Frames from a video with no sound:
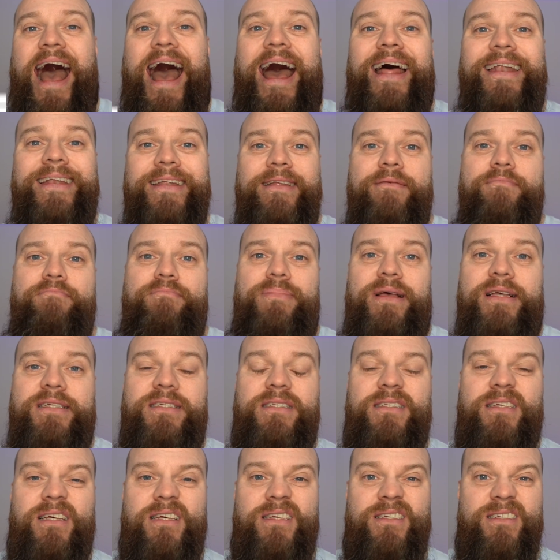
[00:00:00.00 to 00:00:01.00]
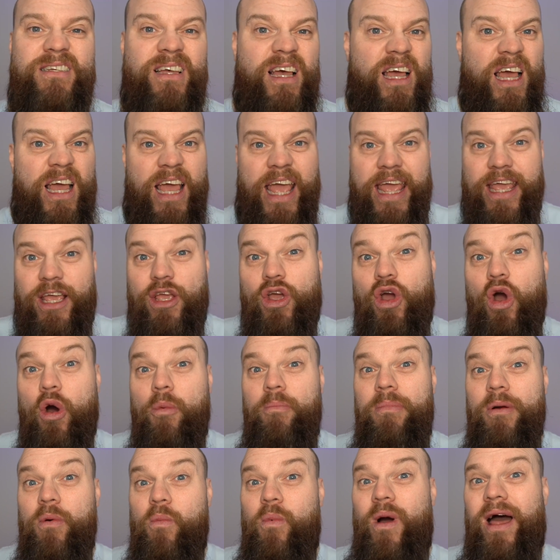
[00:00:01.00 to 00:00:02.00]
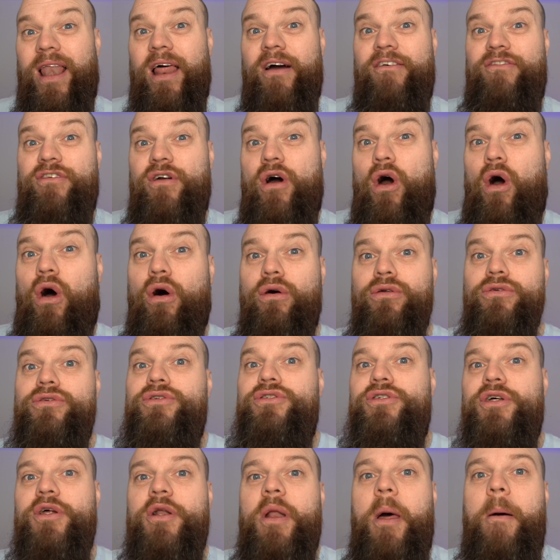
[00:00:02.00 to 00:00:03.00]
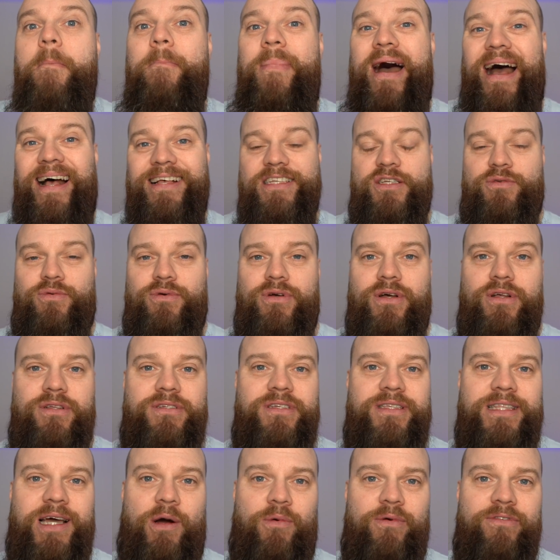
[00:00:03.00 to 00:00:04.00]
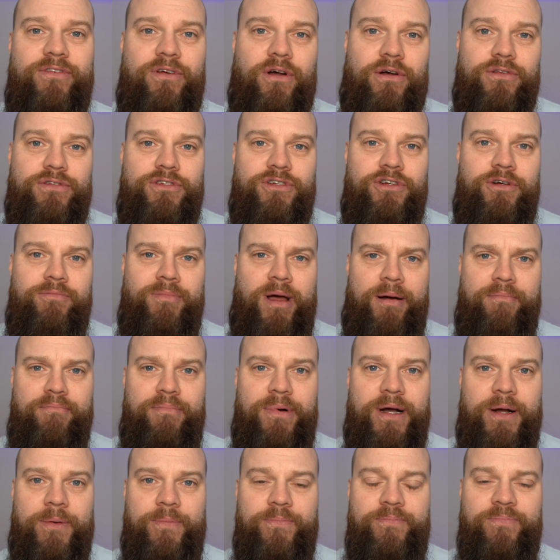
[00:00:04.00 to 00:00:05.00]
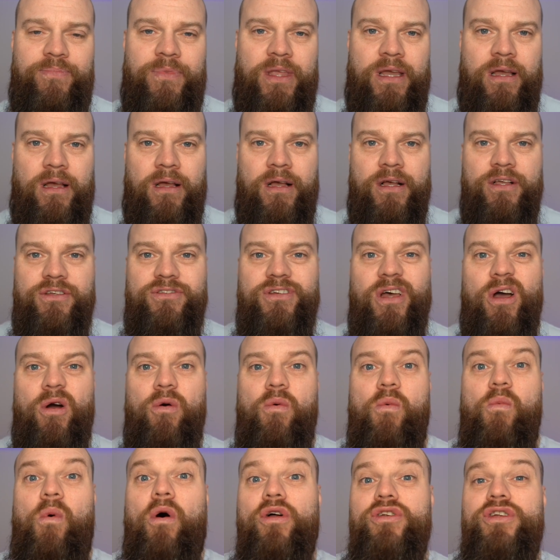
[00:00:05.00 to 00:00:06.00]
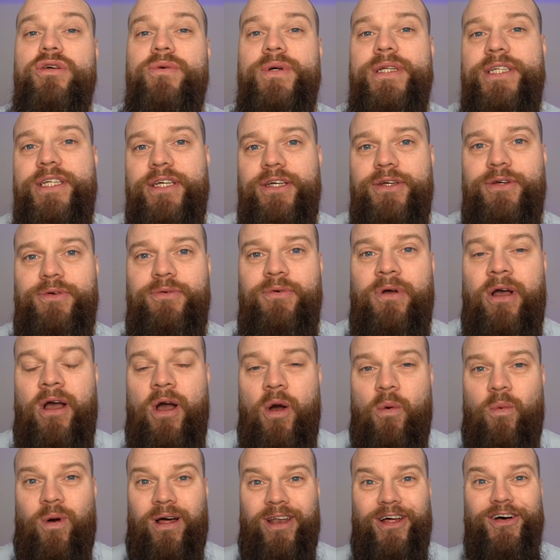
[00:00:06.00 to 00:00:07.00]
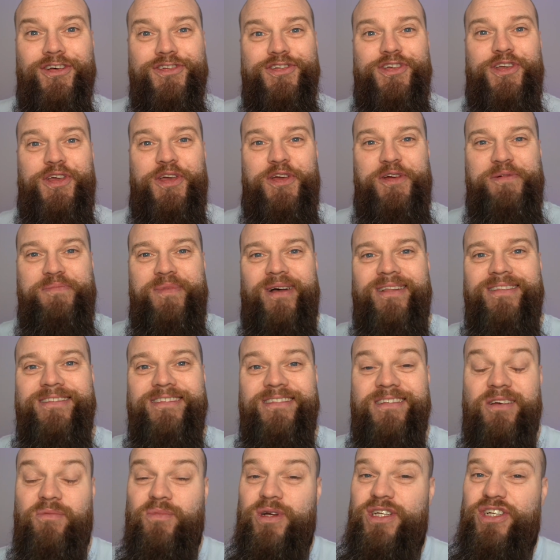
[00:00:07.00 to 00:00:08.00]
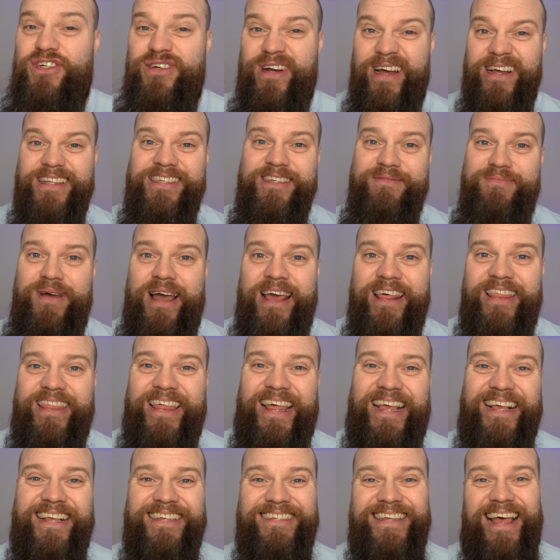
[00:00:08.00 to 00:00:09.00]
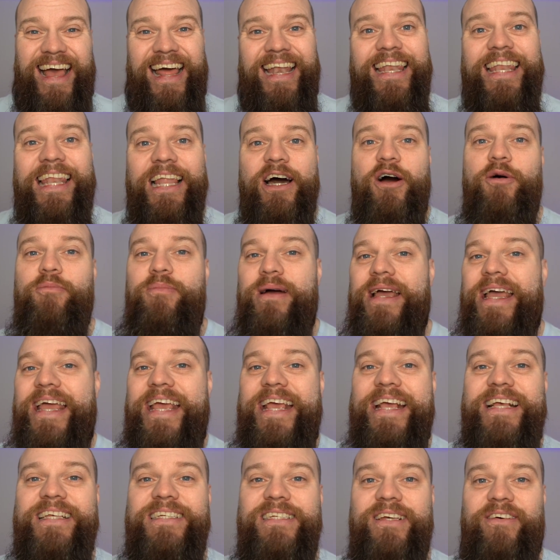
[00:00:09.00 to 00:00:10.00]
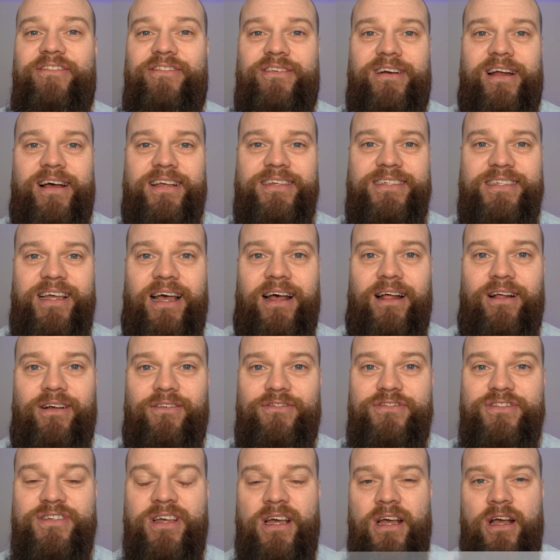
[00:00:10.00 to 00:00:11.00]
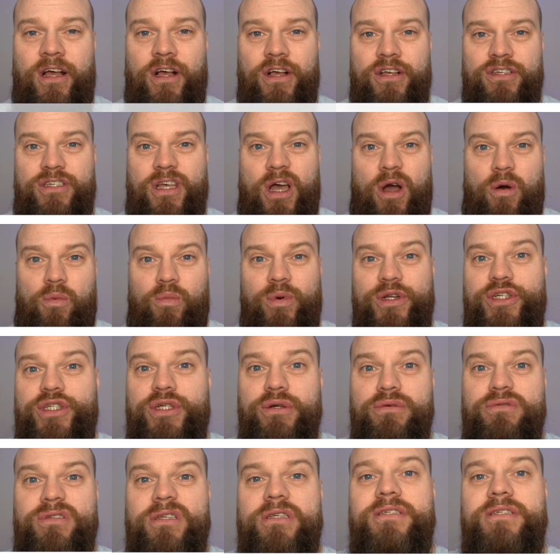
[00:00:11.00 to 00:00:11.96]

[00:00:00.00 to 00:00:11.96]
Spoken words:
and in business, it could be well over 100 passwords that we've got to remember. So what do we do? Well, us humans, we try to make things a little bit easier for ourselves. So we choose